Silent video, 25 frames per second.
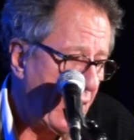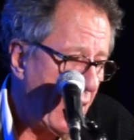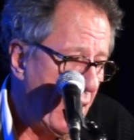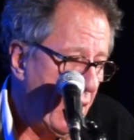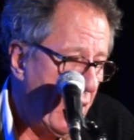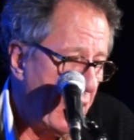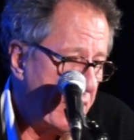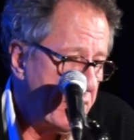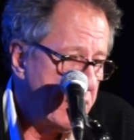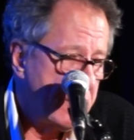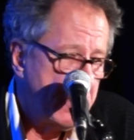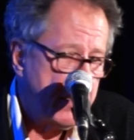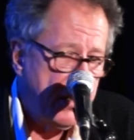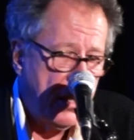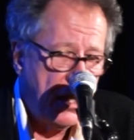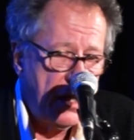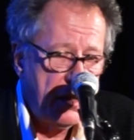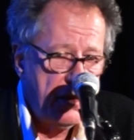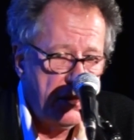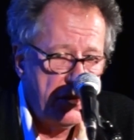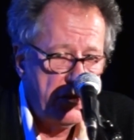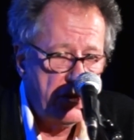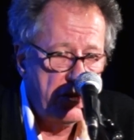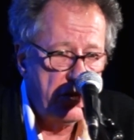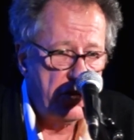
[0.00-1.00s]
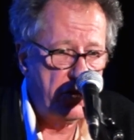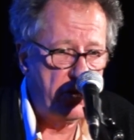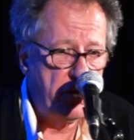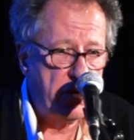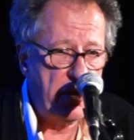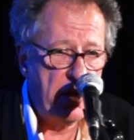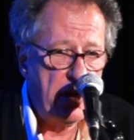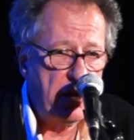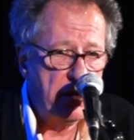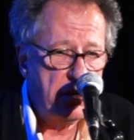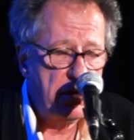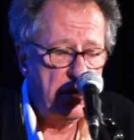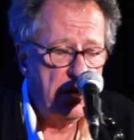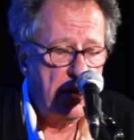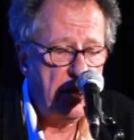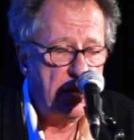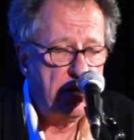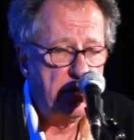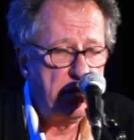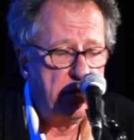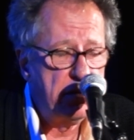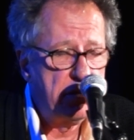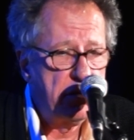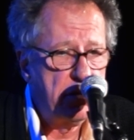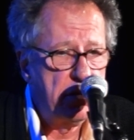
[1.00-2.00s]
I decided to do that
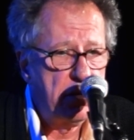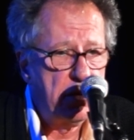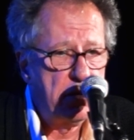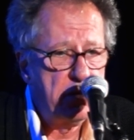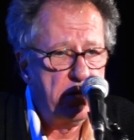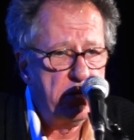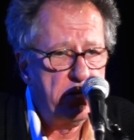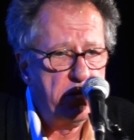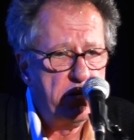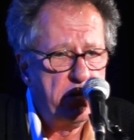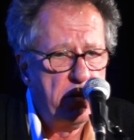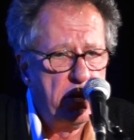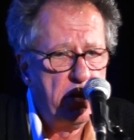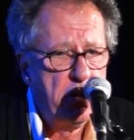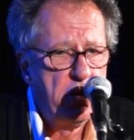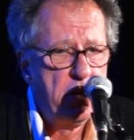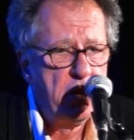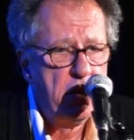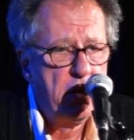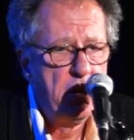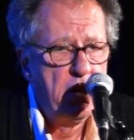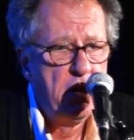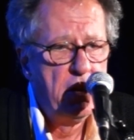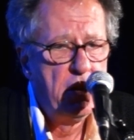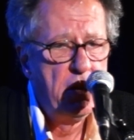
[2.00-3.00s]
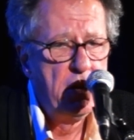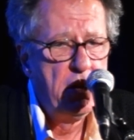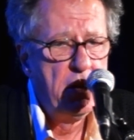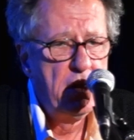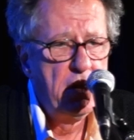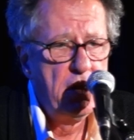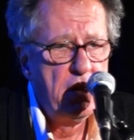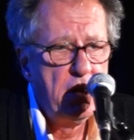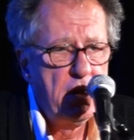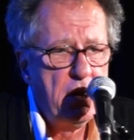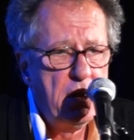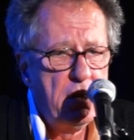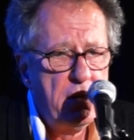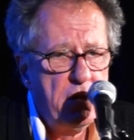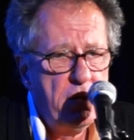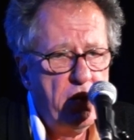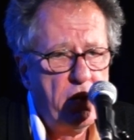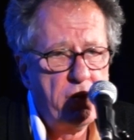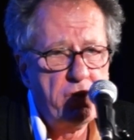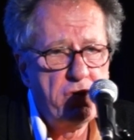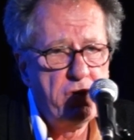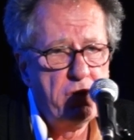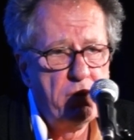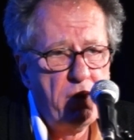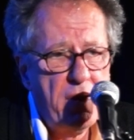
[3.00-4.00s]
and
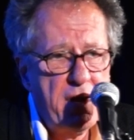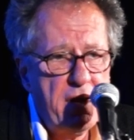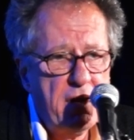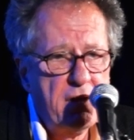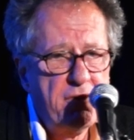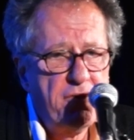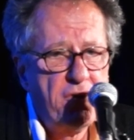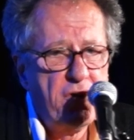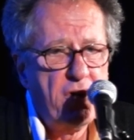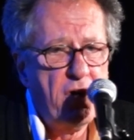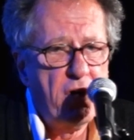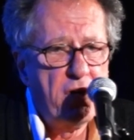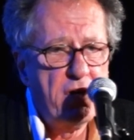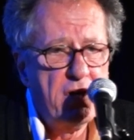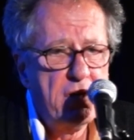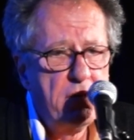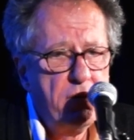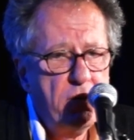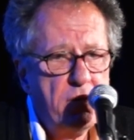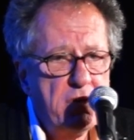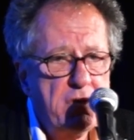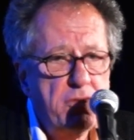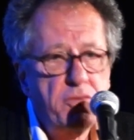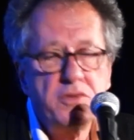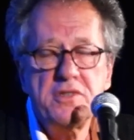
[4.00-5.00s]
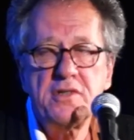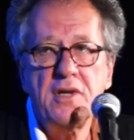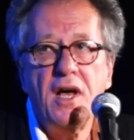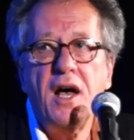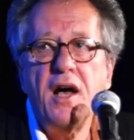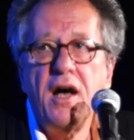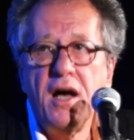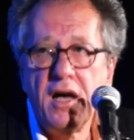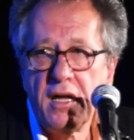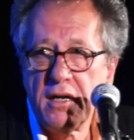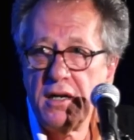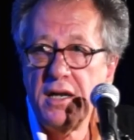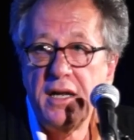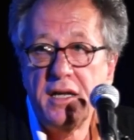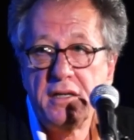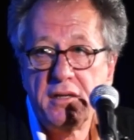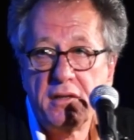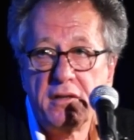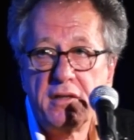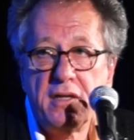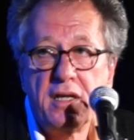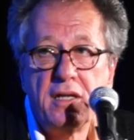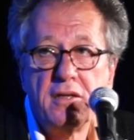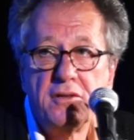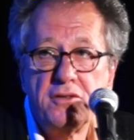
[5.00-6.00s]
not do Waiting for Godot, which was a hard
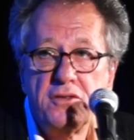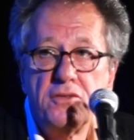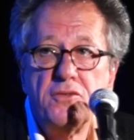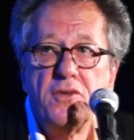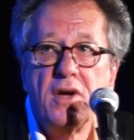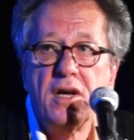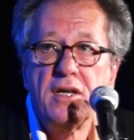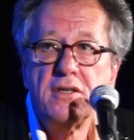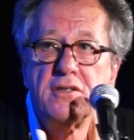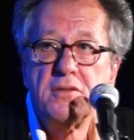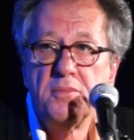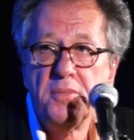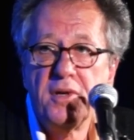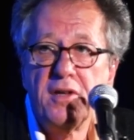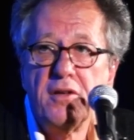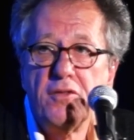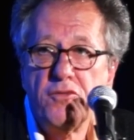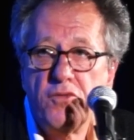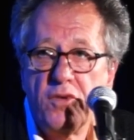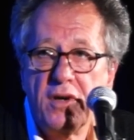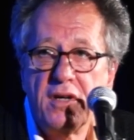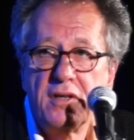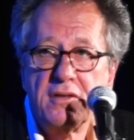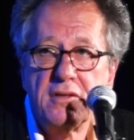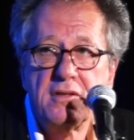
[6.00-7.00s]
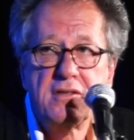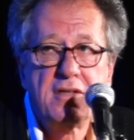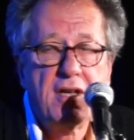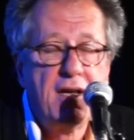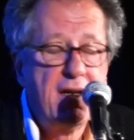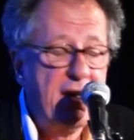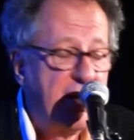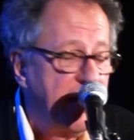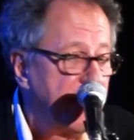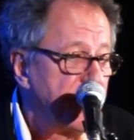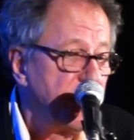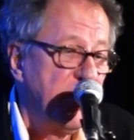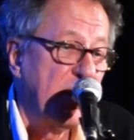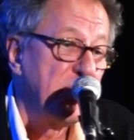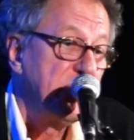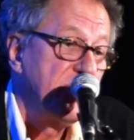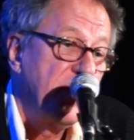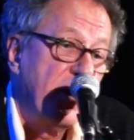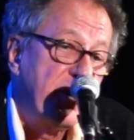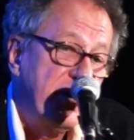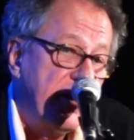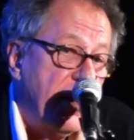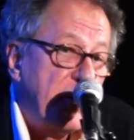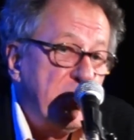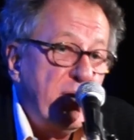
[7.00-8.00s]
letter then to write to Belvoir to say,
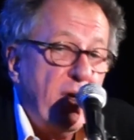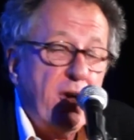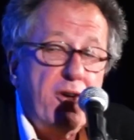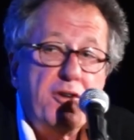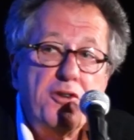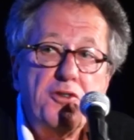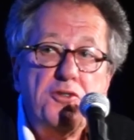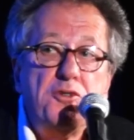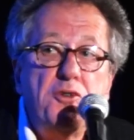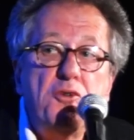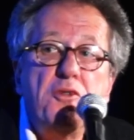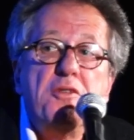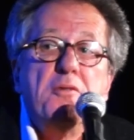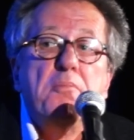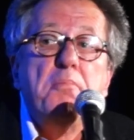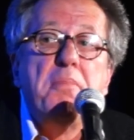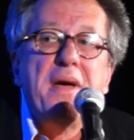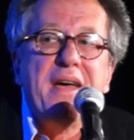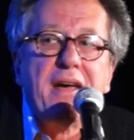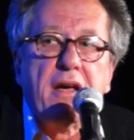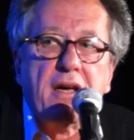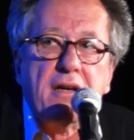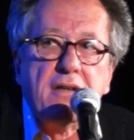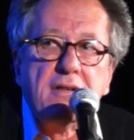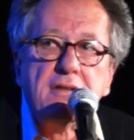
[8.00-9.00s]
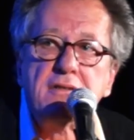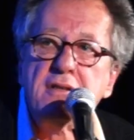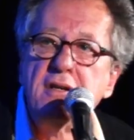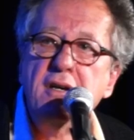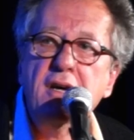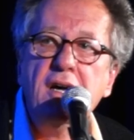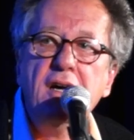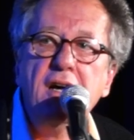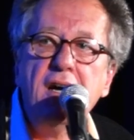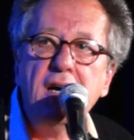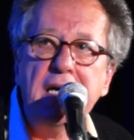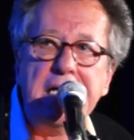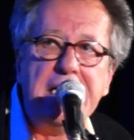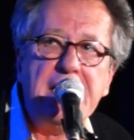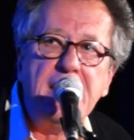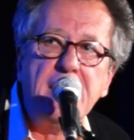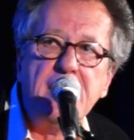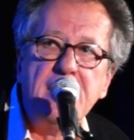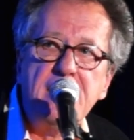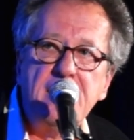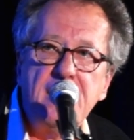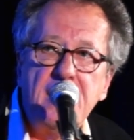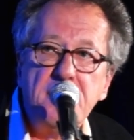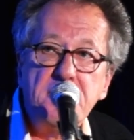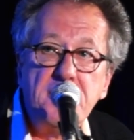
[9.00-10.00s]
I'm not going to do the Beckett.
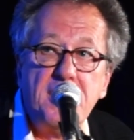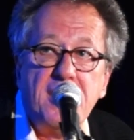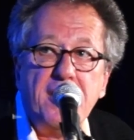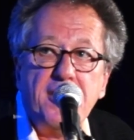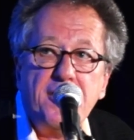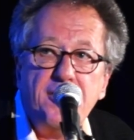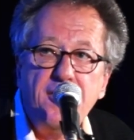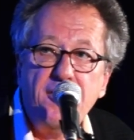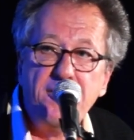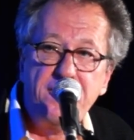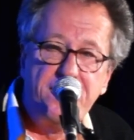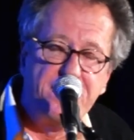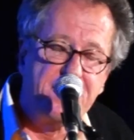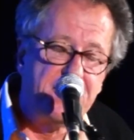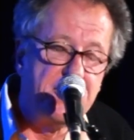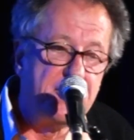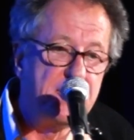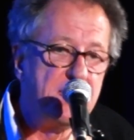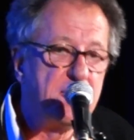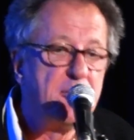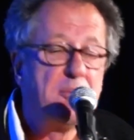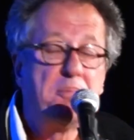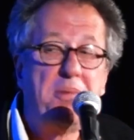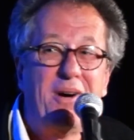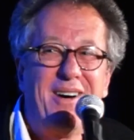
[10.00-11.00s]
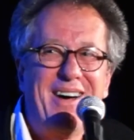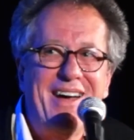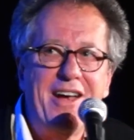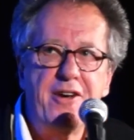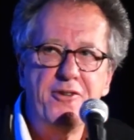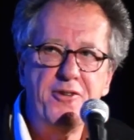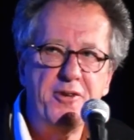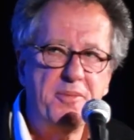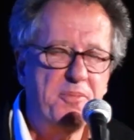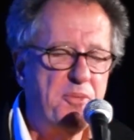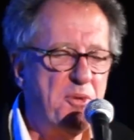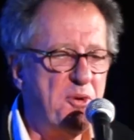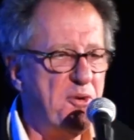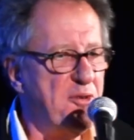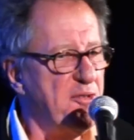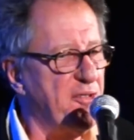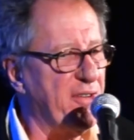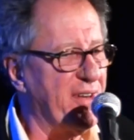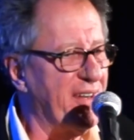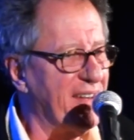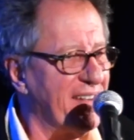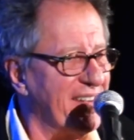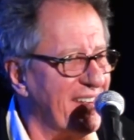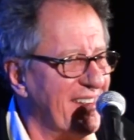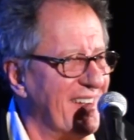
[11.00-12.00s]
I'm going off to do a pirate
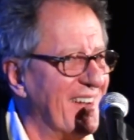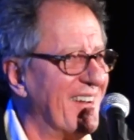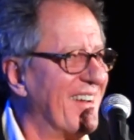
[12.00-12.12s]
movie.